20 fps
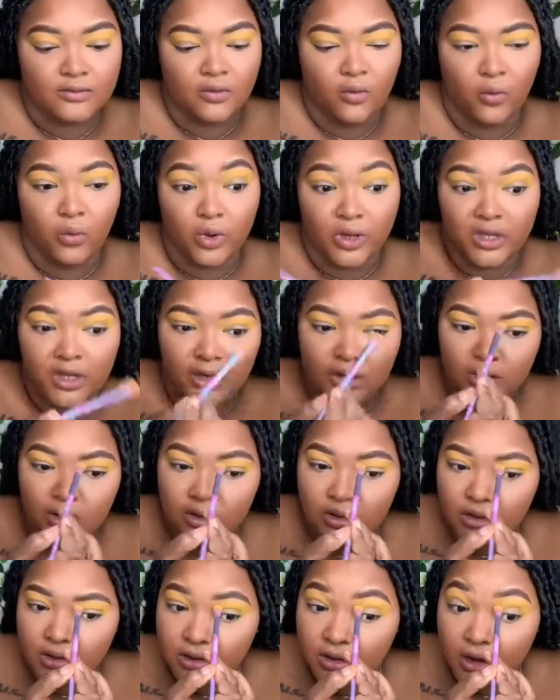weird,
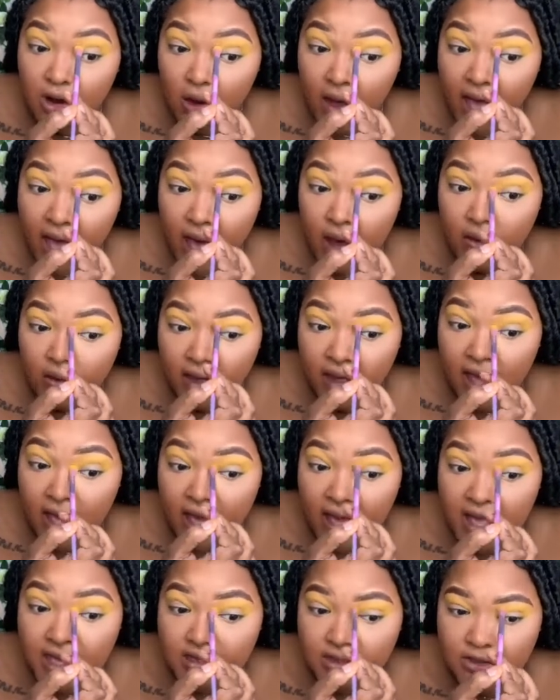you know,
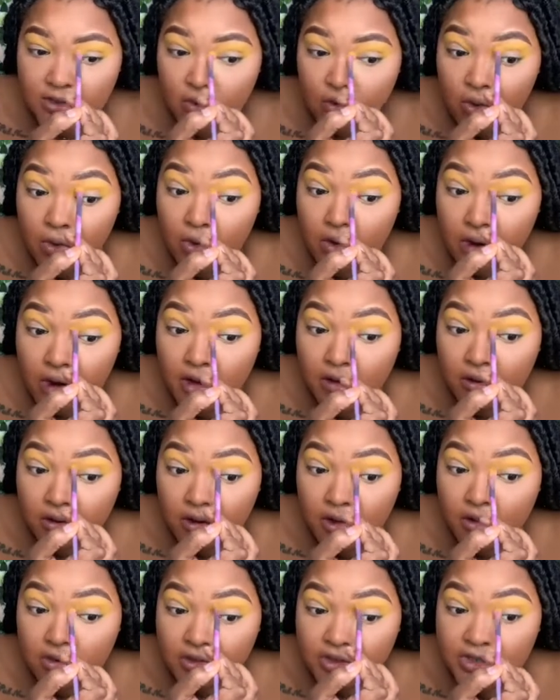outcast, or, you
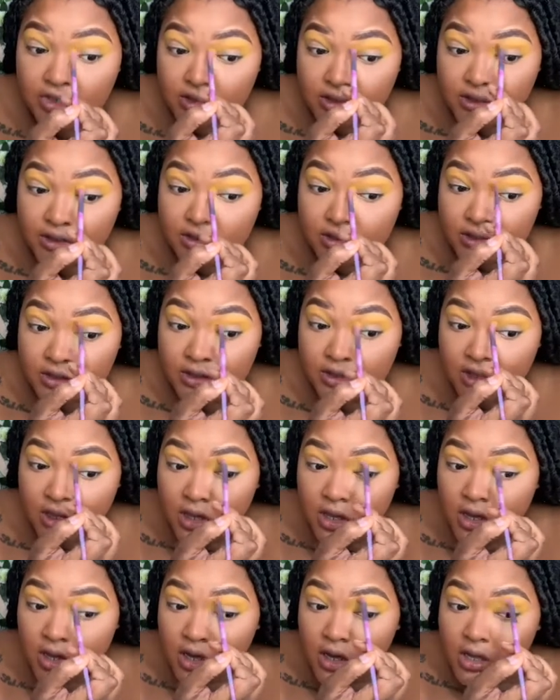know, just
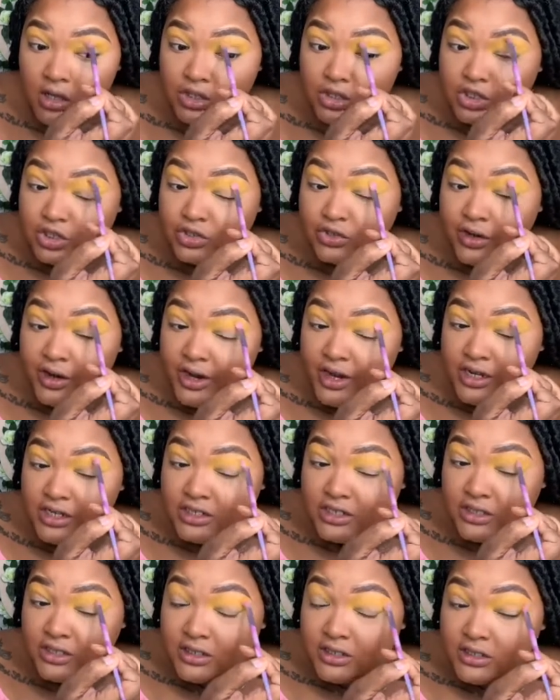
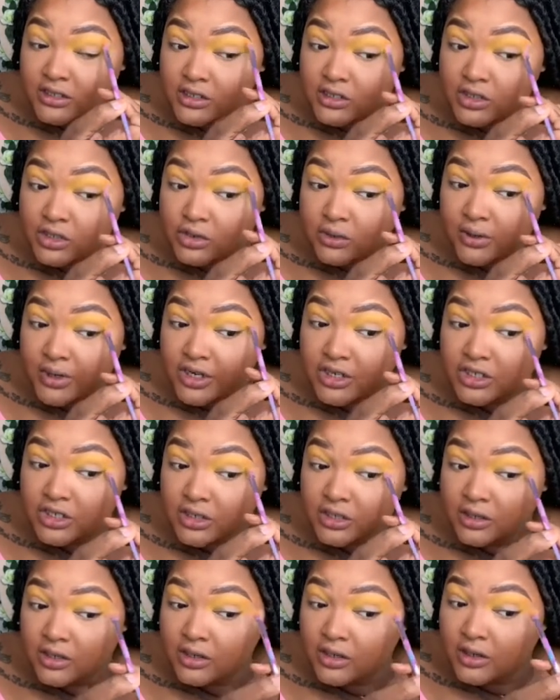estranged in the
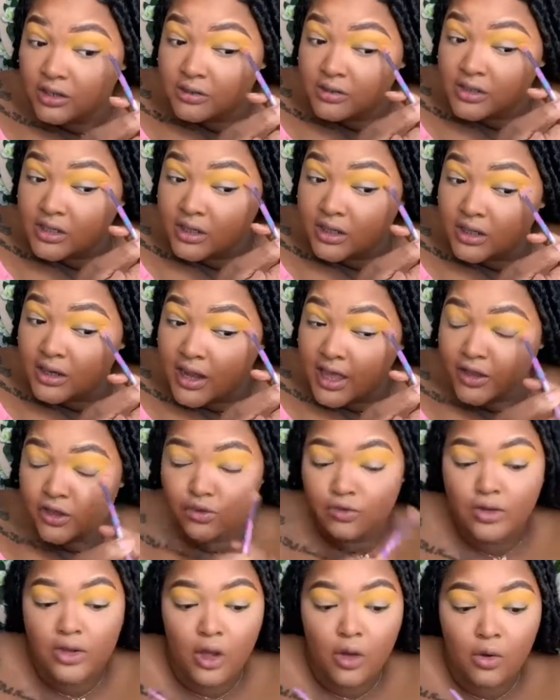situation, you know what I'm saying? Like you
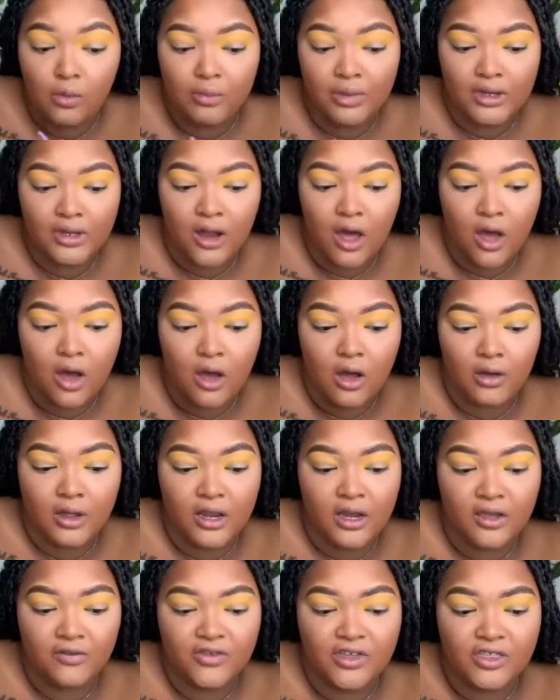don't belong and
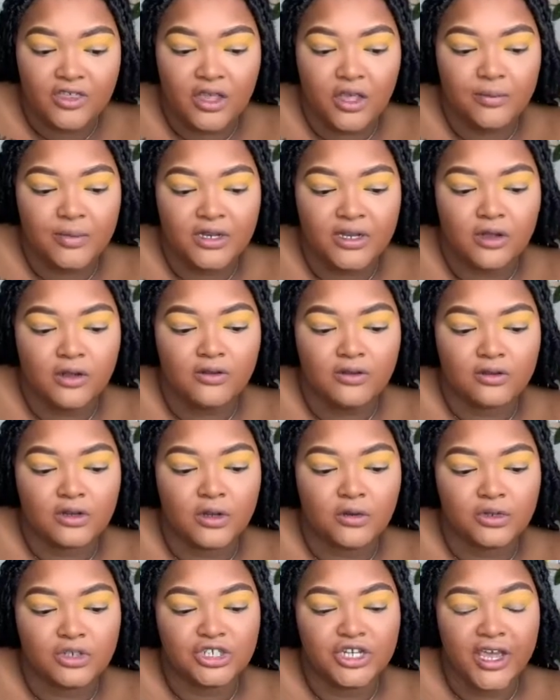everything, but
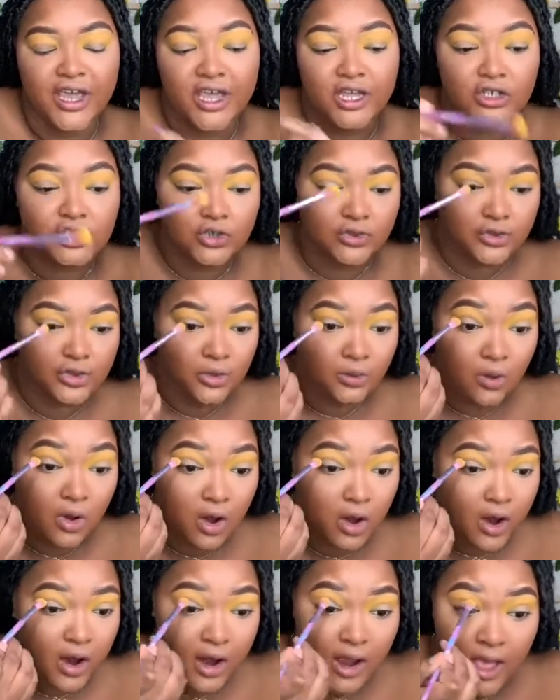don't change who you
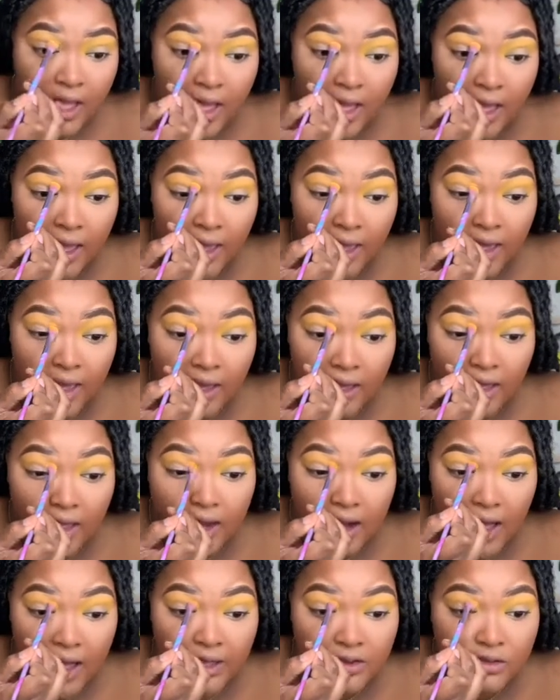are. And
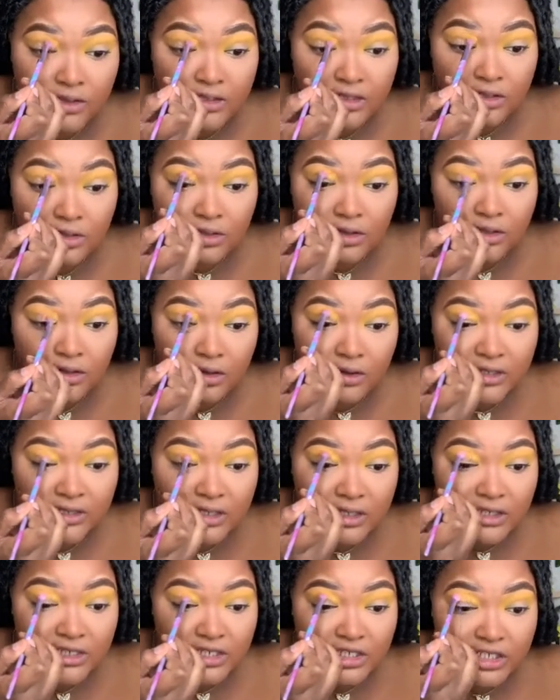I used to, you know, it's
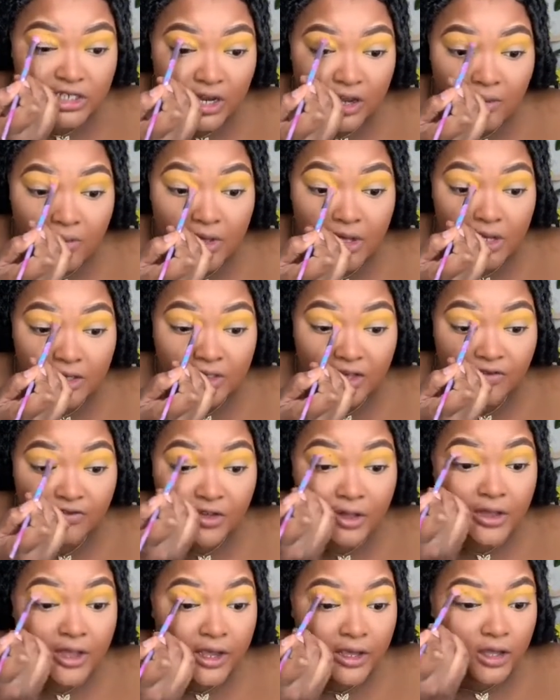cliche because I feel
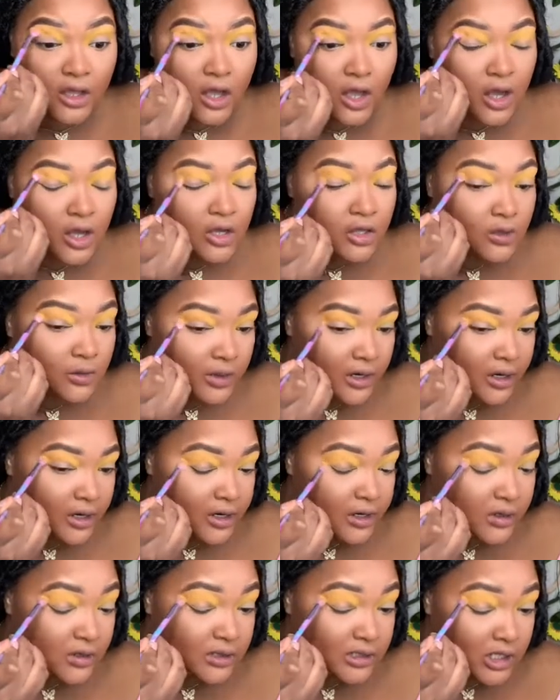like you hear
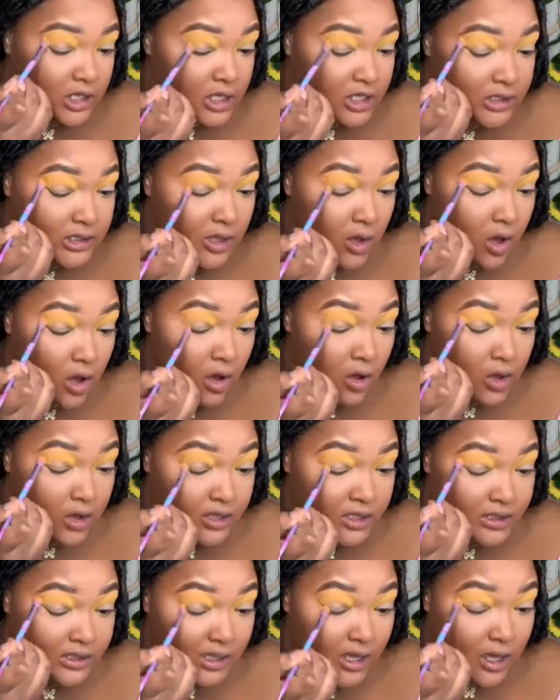those things all the
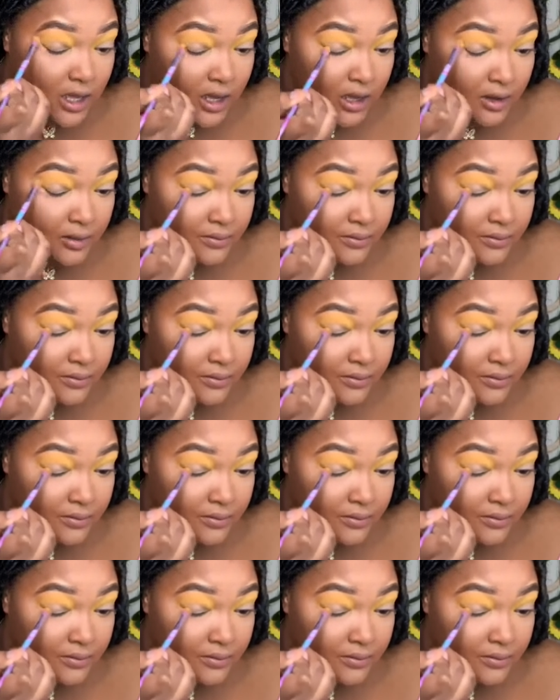time.